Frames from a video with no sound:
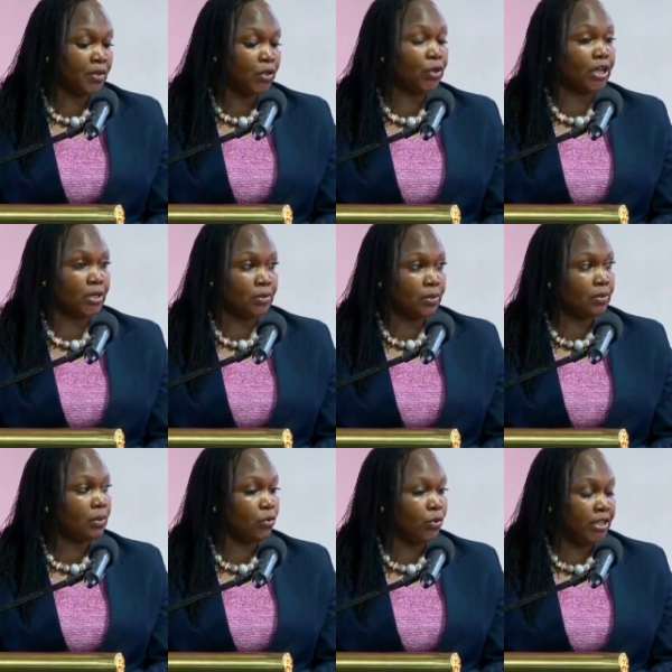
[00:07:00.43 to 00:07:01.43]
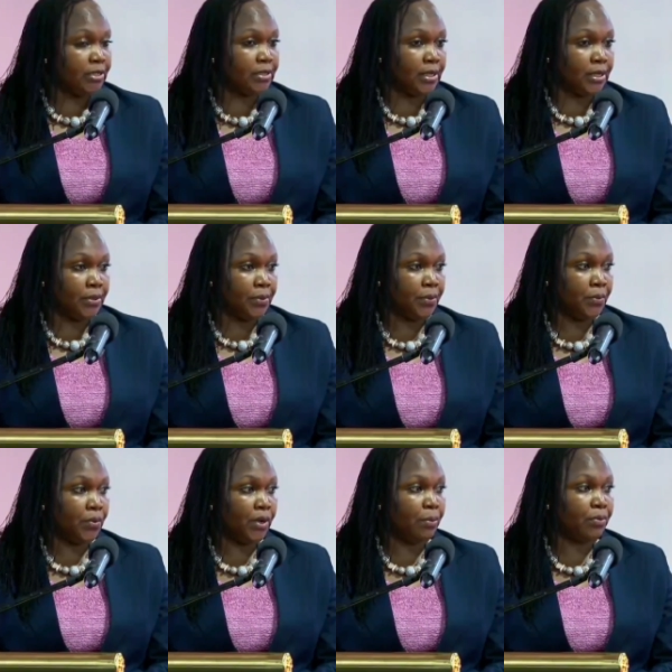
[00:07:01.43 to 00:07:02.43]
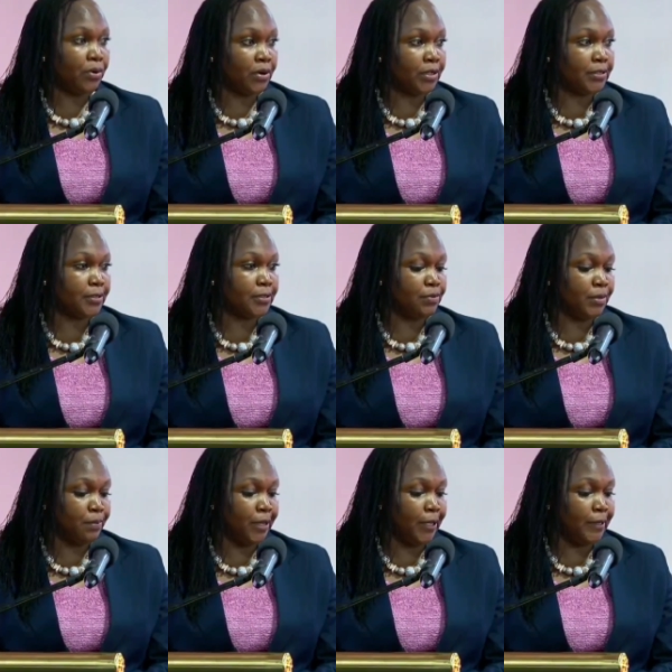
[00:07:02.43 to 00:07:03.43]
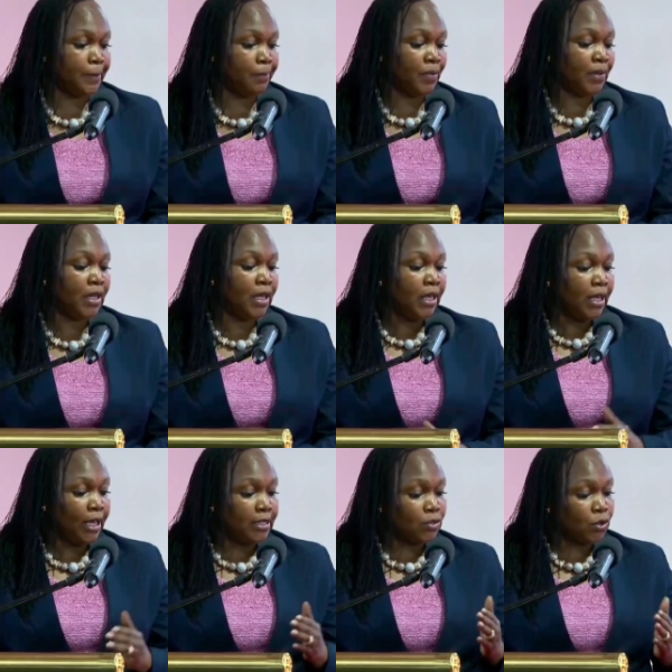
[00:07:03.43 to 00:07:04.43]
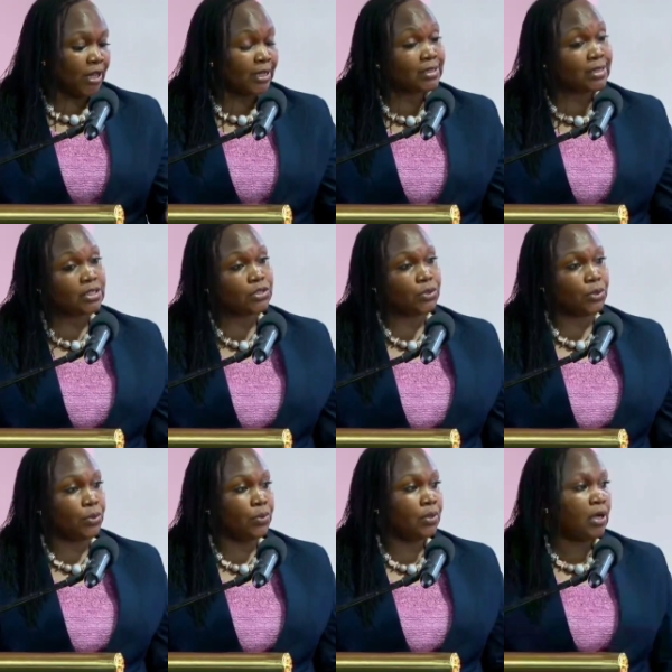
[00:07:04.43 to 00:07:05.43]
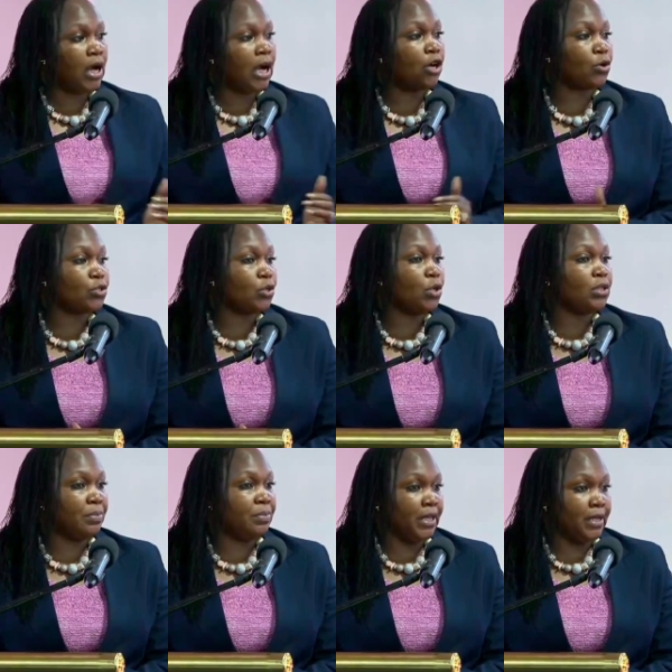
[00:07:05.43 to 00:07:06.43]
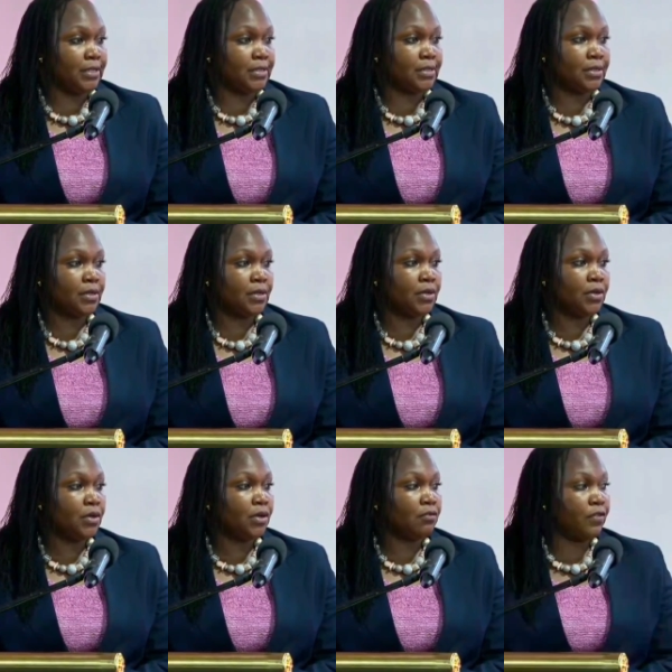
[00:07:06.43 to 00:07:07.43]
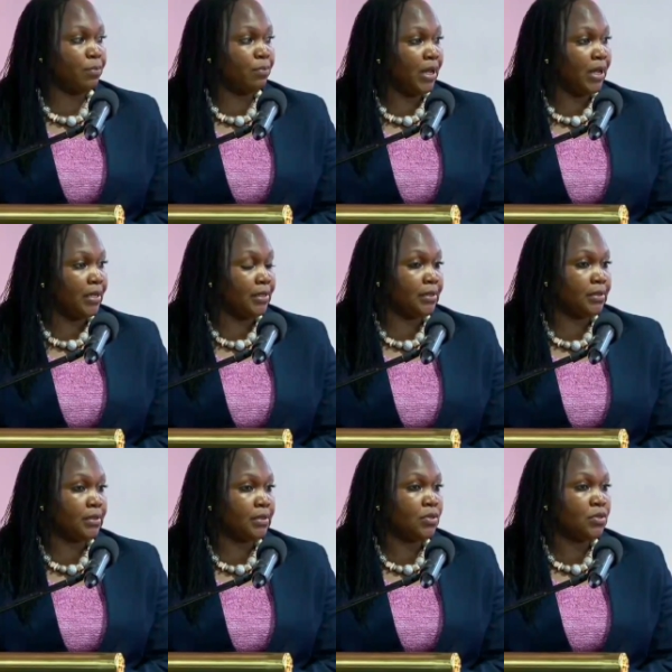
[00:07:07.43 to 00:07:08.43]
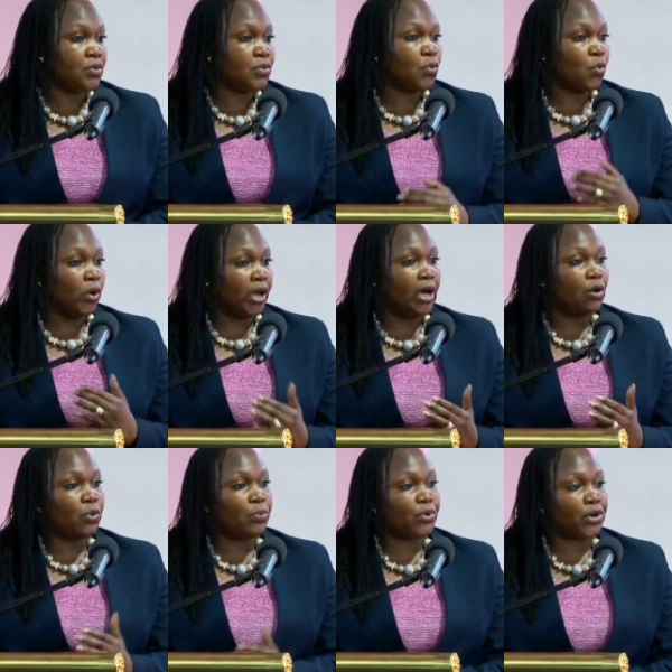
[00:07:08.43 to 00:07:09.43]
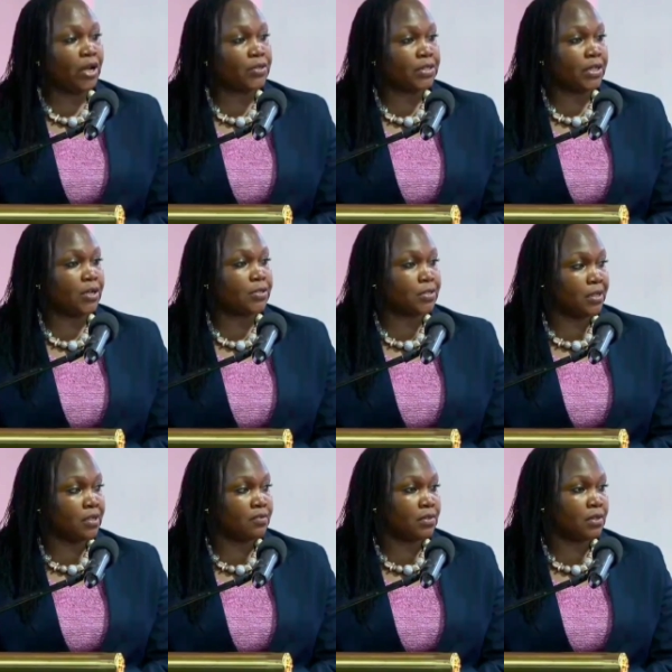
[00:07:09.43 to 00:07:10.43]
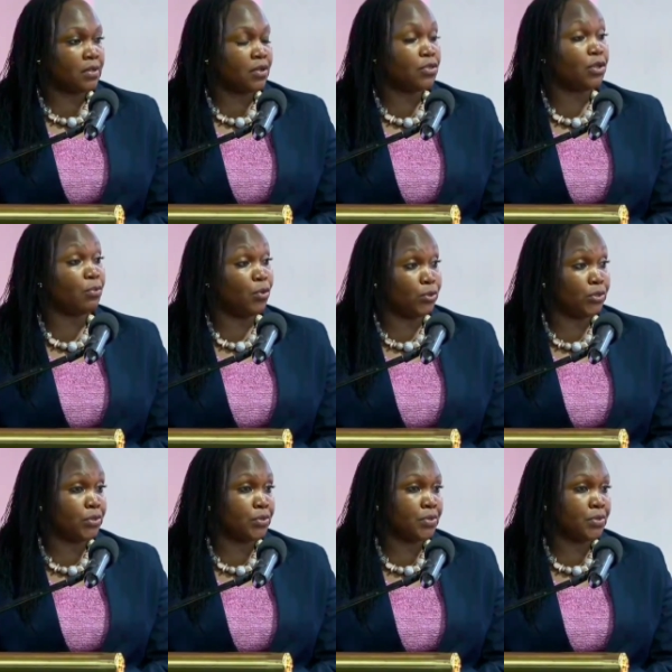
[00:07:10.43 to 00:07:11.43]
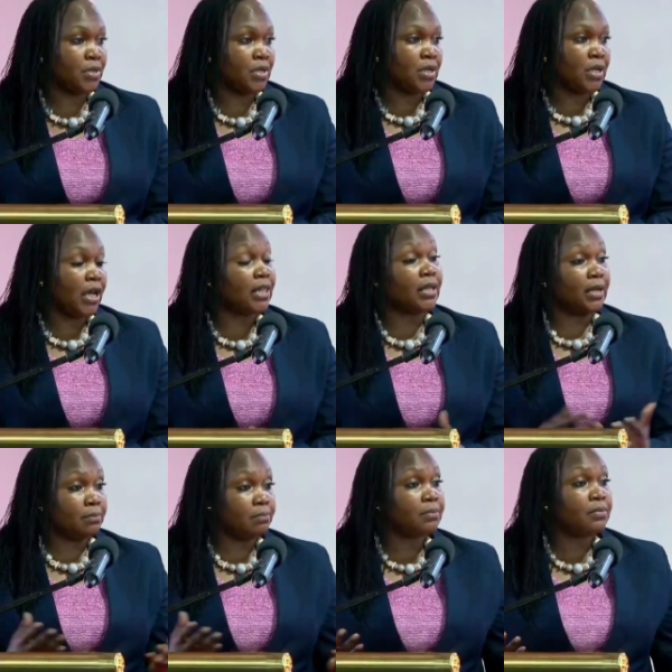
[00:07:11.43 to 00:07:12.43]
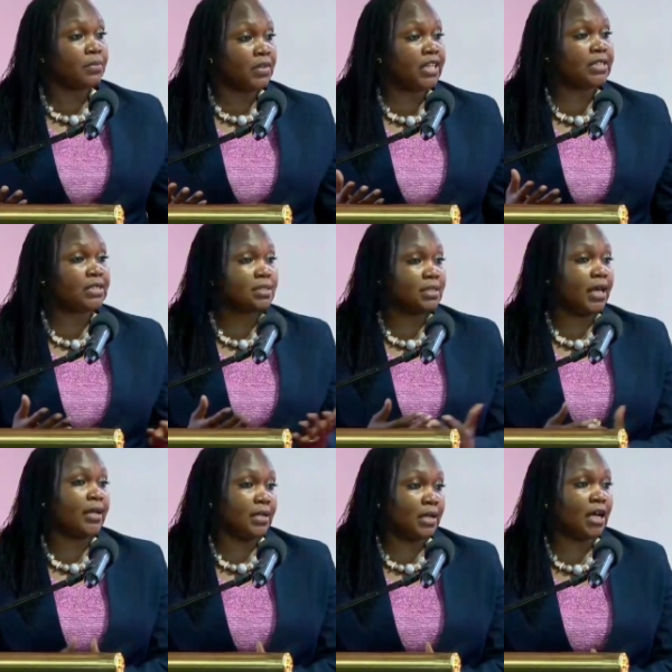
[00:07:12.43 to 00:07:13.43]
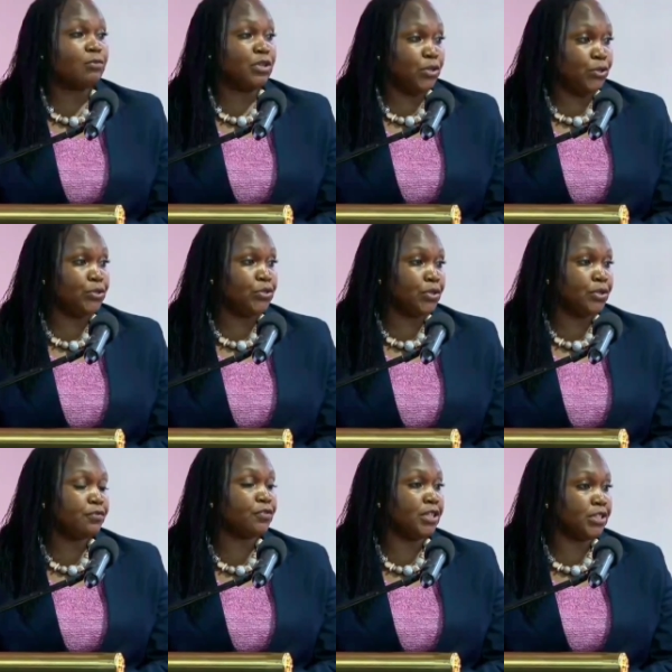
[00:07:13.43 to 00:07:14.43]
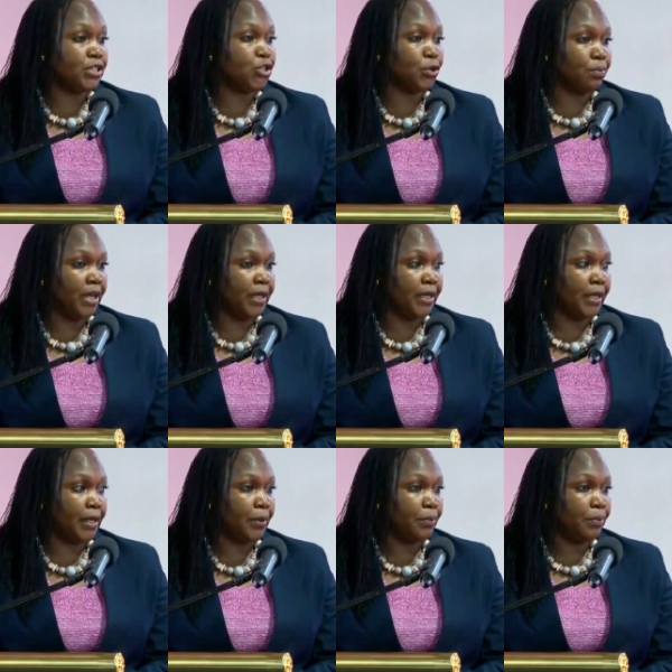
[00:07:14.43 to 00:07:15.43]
you can already see where progress has been made. And so that takes you across all the pillars of the plan. Where are we pronouncing ourselves the most? And then this then can be used for decision making.